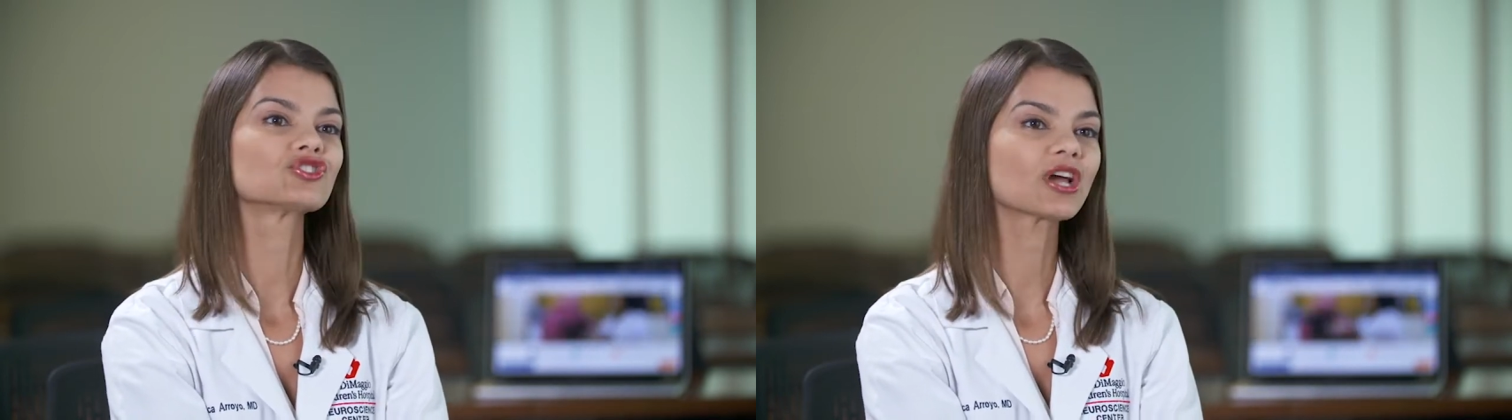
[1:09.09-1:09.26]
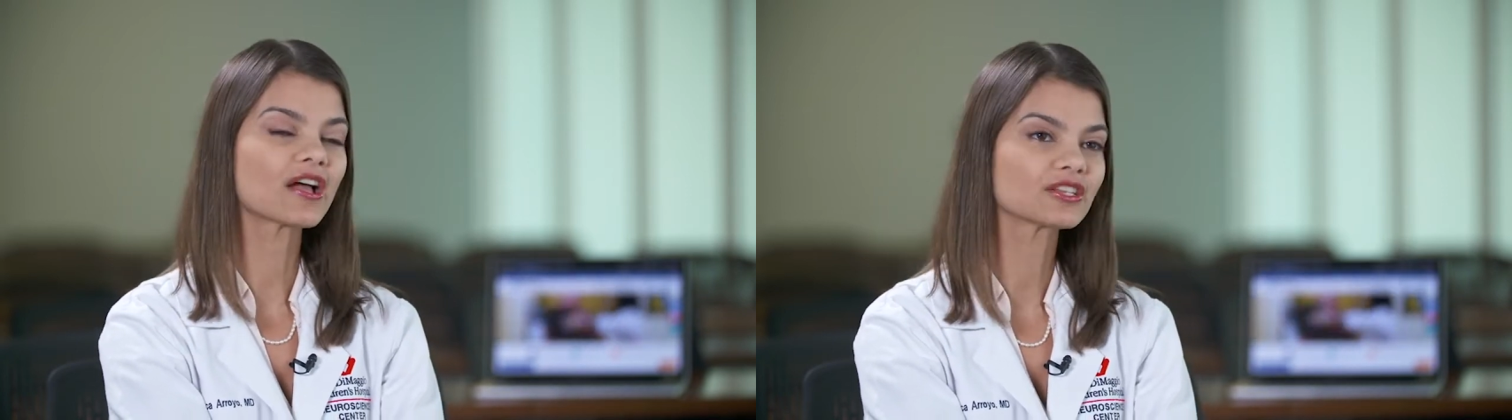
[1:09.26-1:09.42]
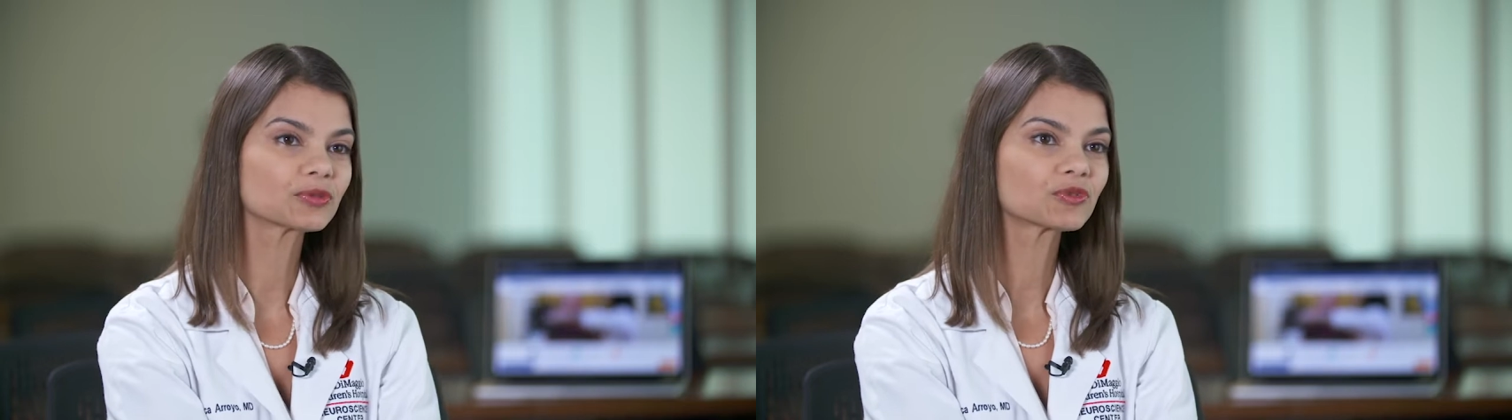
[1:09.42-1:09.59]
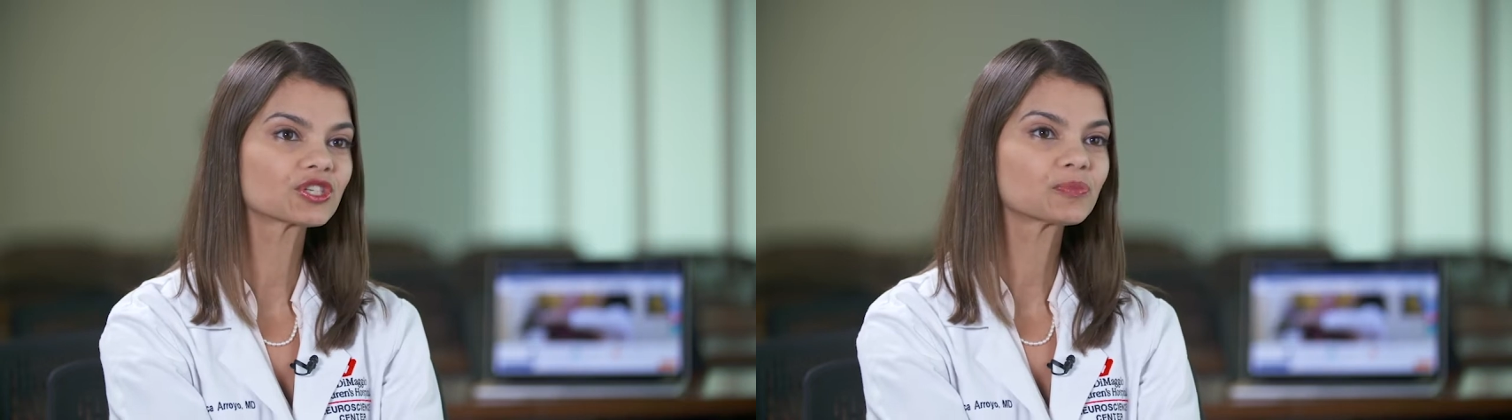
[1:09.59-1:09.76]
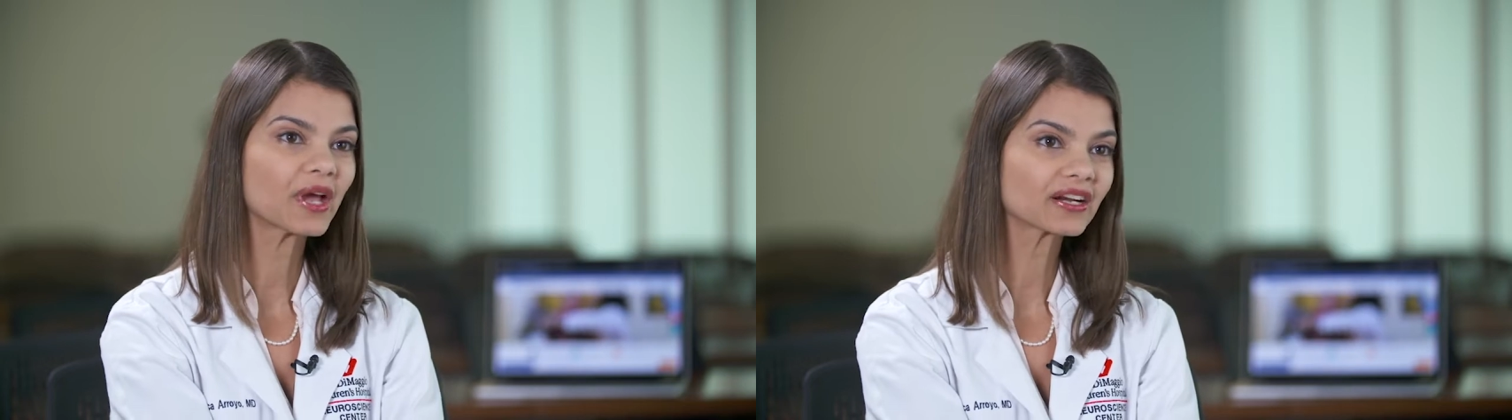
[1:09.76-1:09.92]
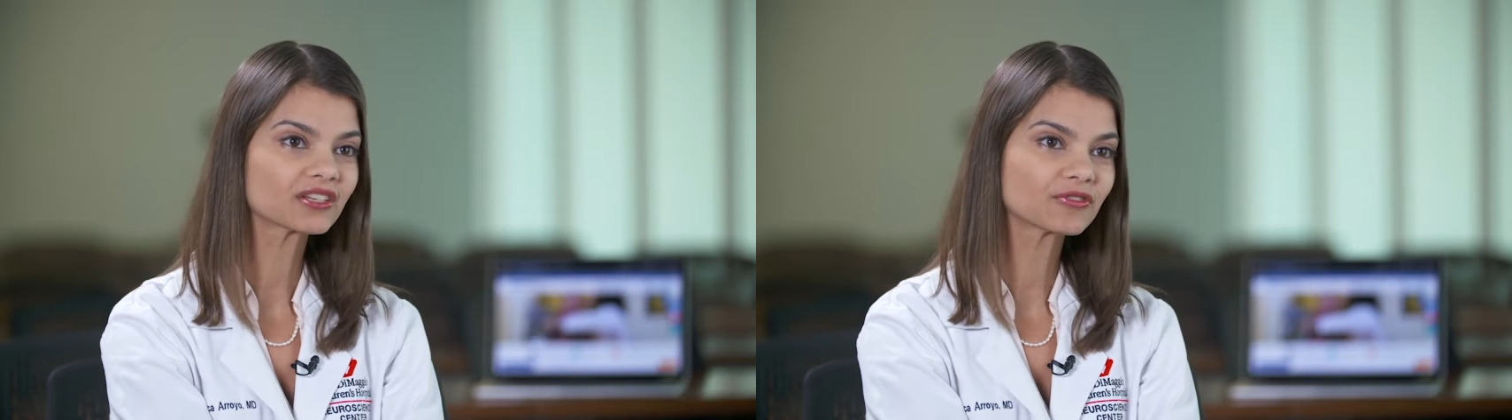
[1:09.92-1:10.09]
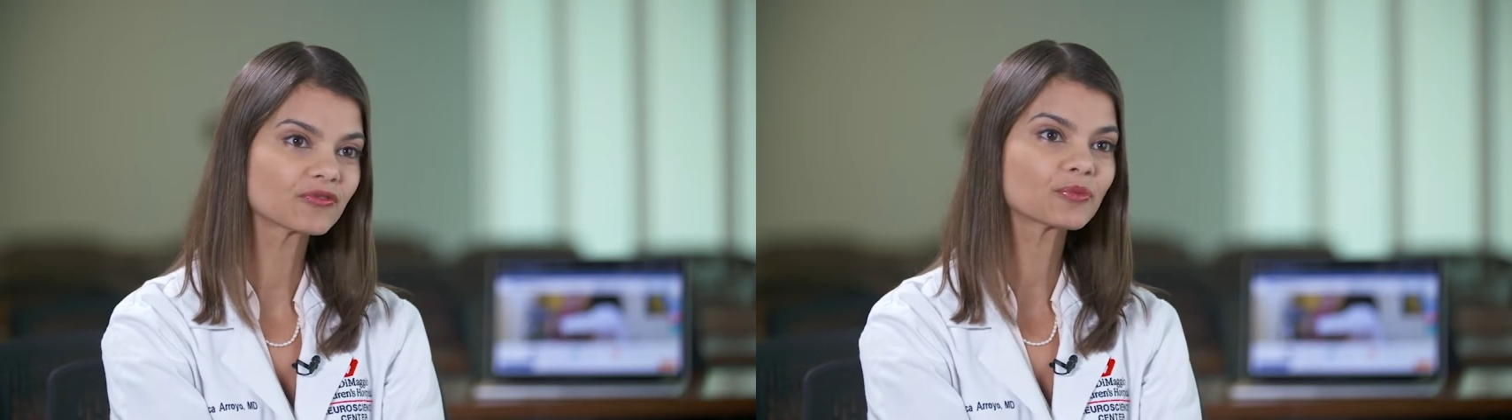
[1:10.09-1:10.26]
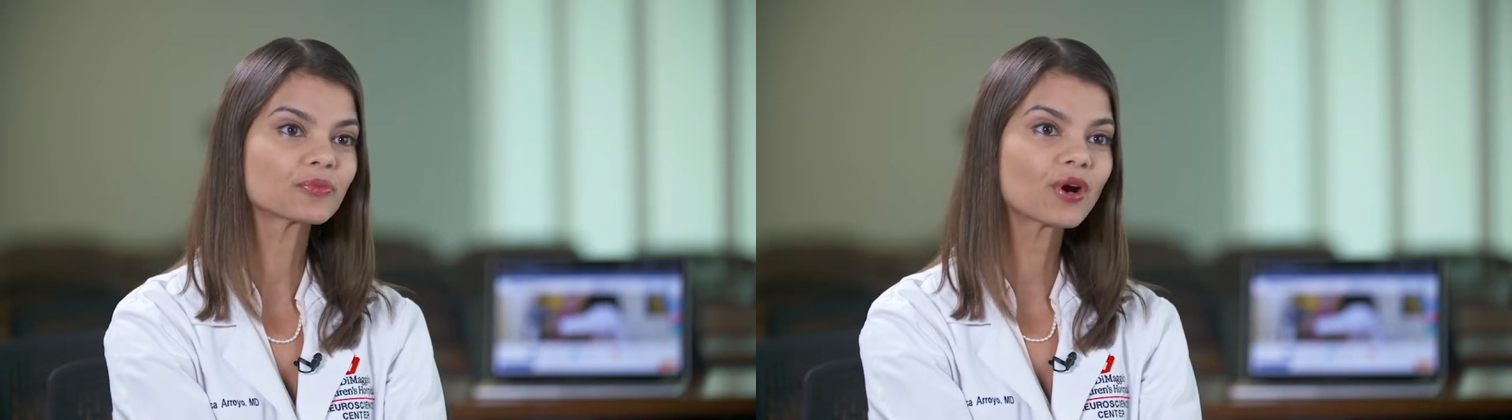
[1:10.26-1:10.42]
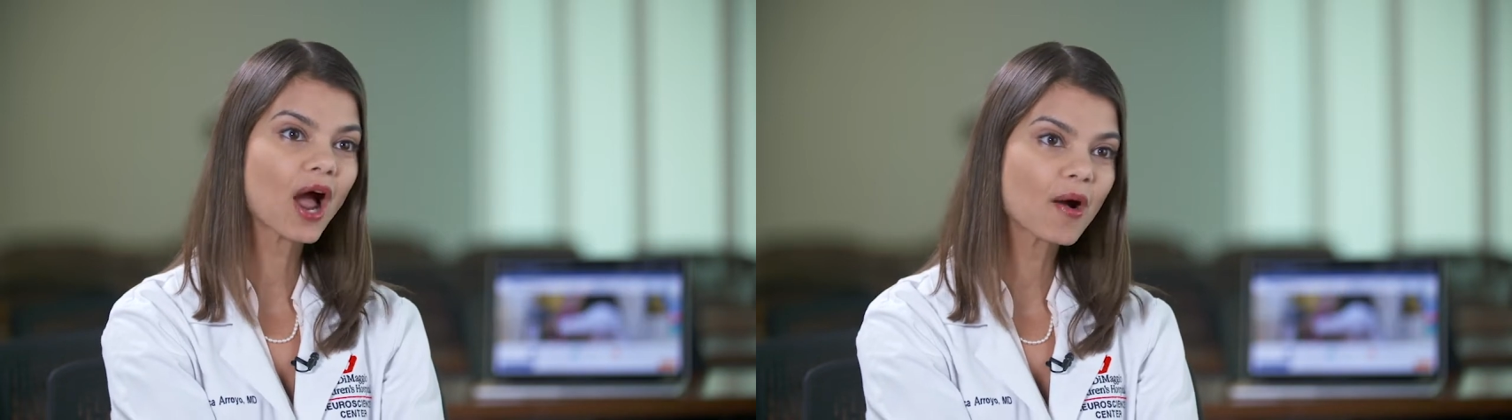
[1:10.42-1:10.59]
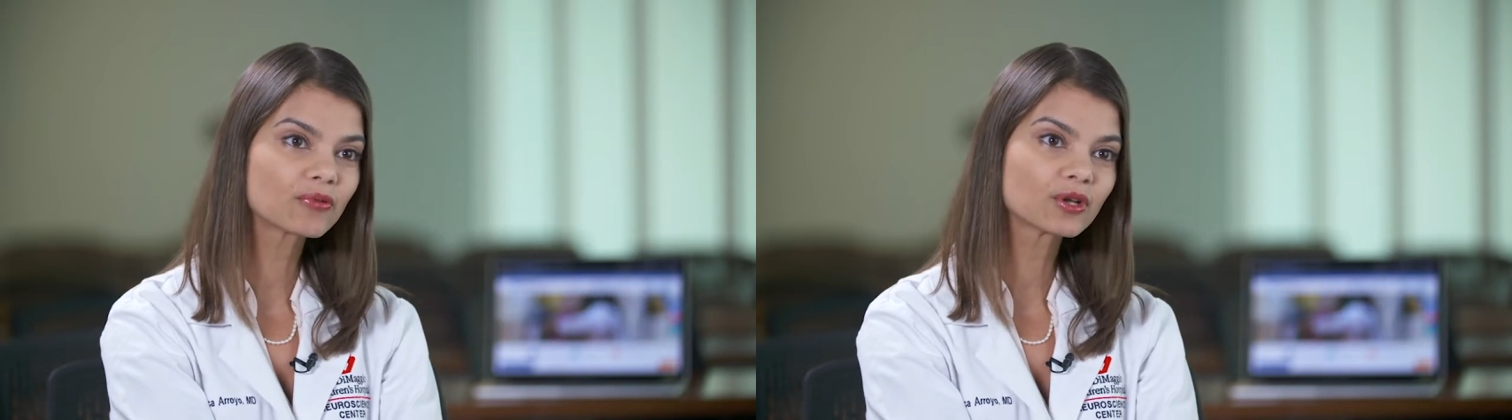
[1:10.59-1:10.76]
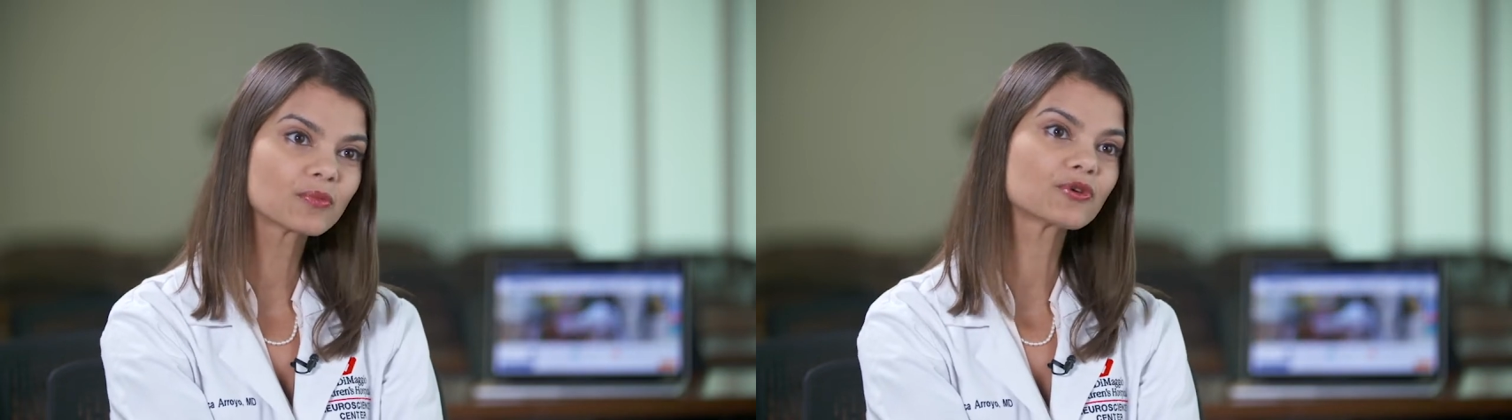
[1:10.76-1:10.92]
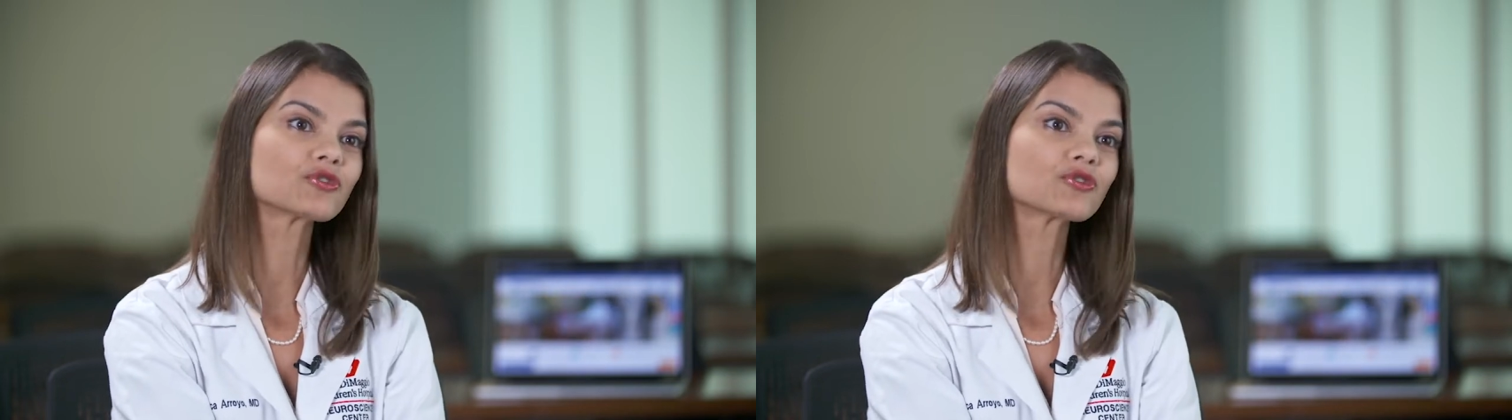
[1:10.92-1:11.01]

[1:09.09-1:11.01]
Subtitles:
child's perspective of a problem,